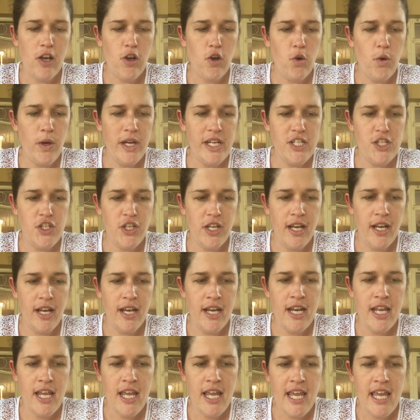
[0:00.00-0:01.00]

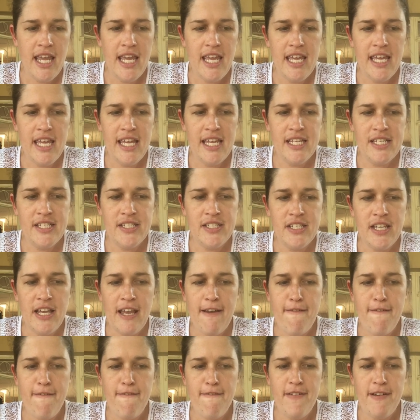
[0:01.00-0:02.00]
question is
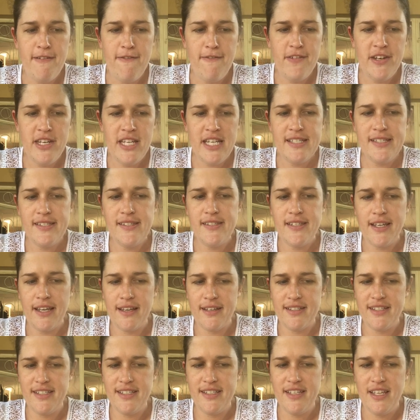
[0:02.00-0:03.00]

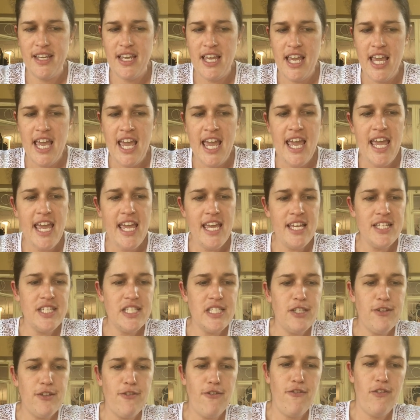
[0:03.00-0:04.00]
56.
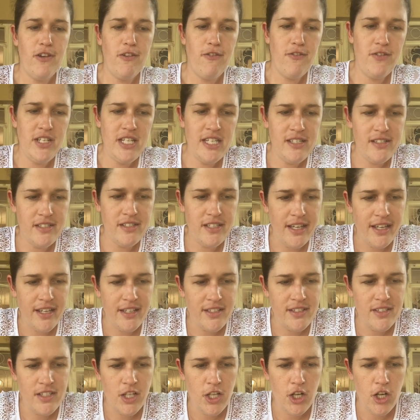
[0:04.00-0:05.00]
Is
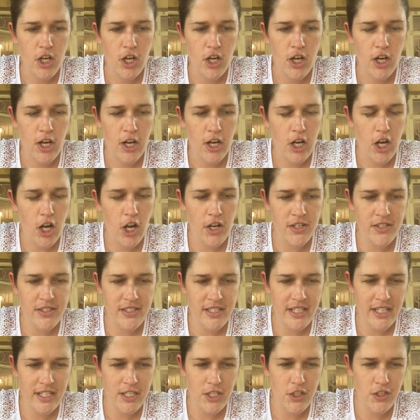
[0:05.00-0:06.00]
56
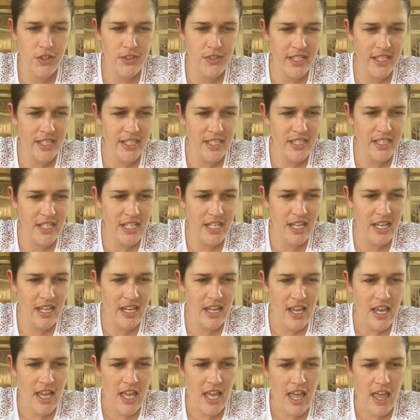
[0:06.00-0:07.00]
closer to
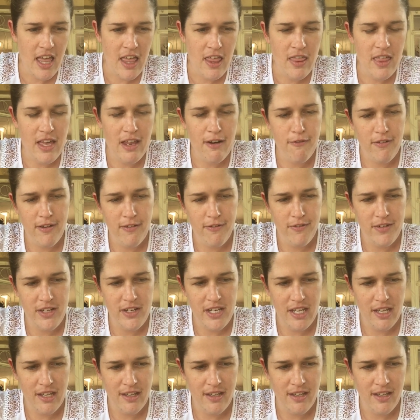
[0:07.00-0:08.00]
60 than
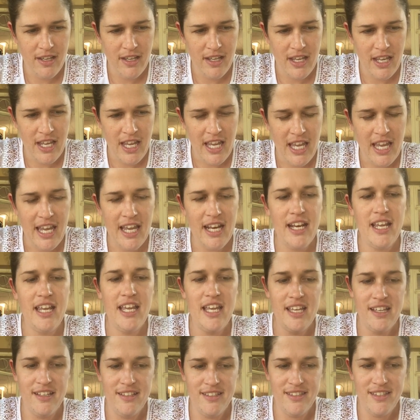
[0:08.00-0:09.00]
50? It
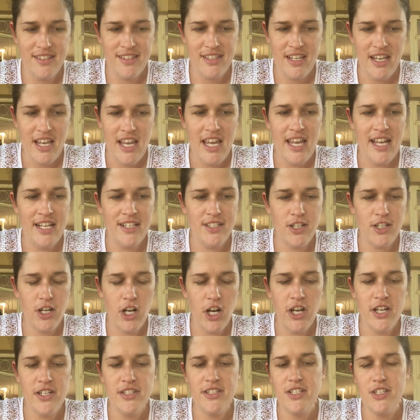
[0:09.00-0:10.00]
is. It's
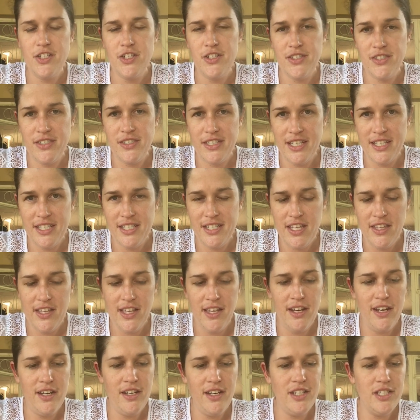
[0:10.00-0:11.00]
closer to 60
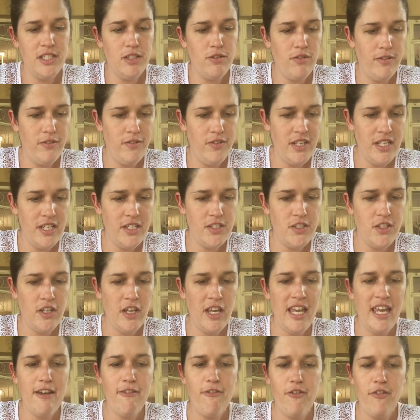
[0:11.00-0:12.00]
than it is 50.
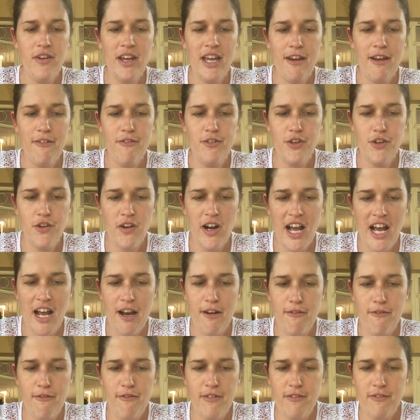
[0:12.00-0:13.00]
So if we have to
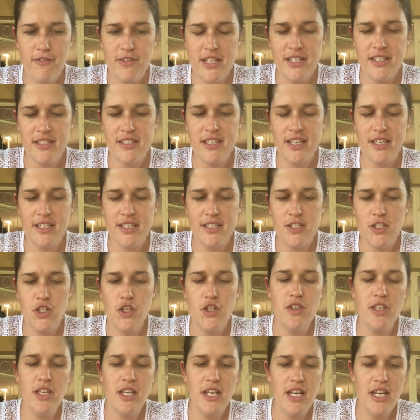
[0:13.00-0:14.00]
round 56
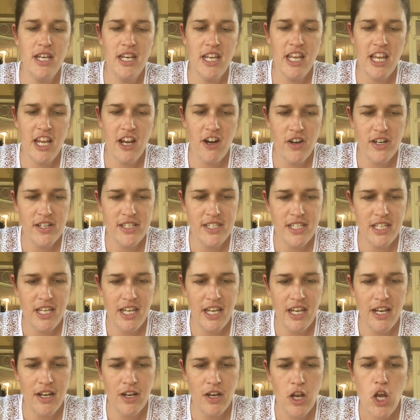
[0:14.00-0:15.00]
to the nearest
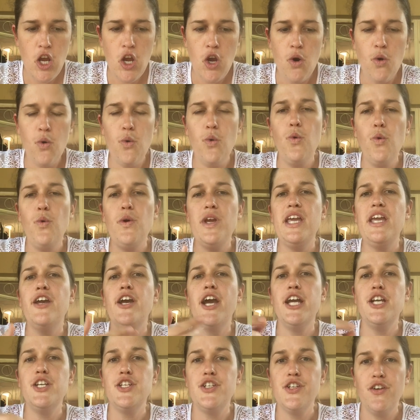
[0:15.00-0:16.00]
10, we're
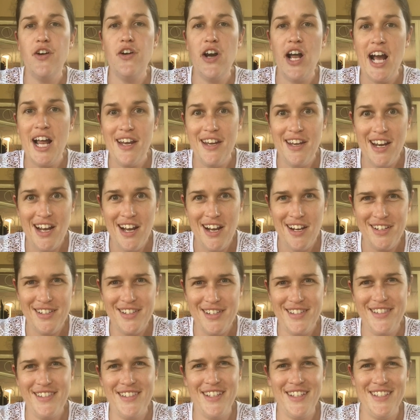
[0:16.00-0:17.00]
going to write down
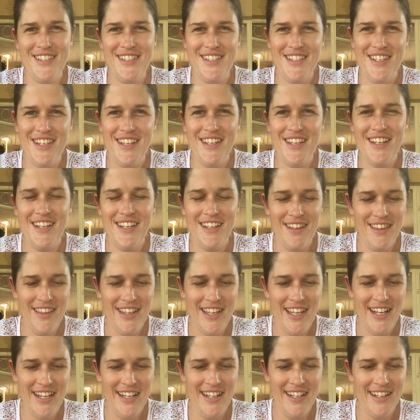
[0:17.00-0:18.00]
60 in
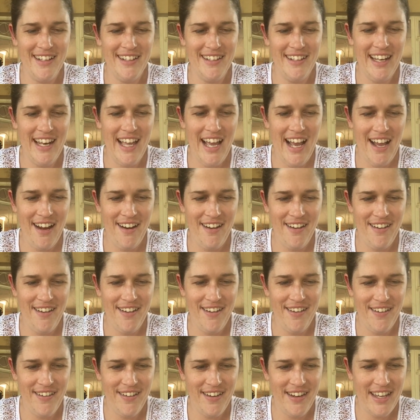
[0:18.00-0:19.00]
that little line.
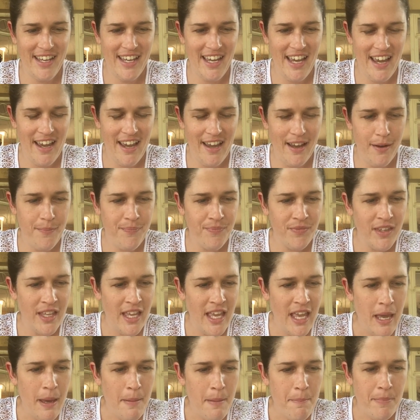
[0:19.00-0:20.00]
Okay.
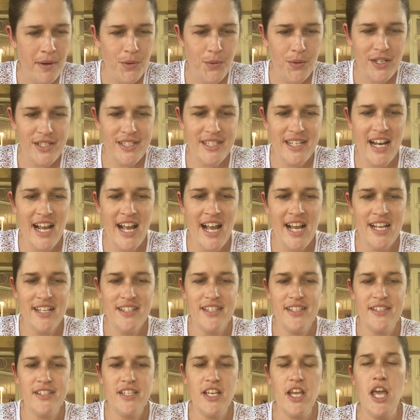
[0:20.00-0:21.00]
But what's
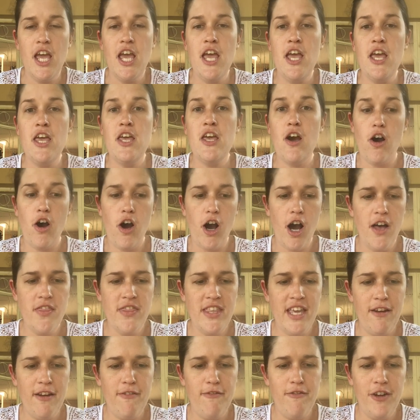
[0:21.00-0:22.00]
nice is on
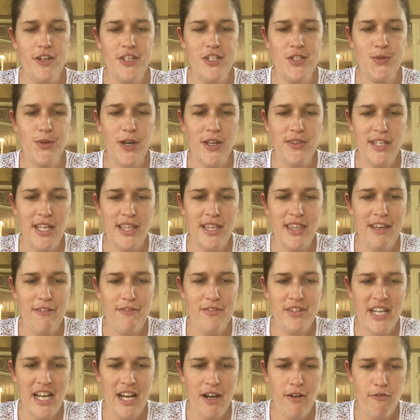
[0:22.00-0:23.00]
that first one that
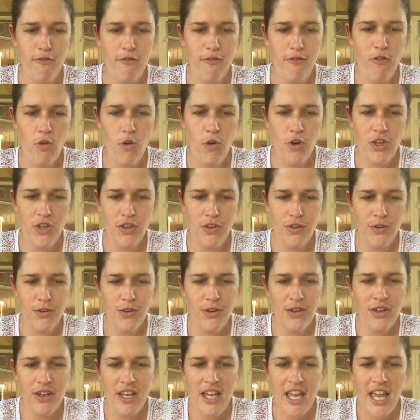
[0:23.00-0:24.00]
they've done for you,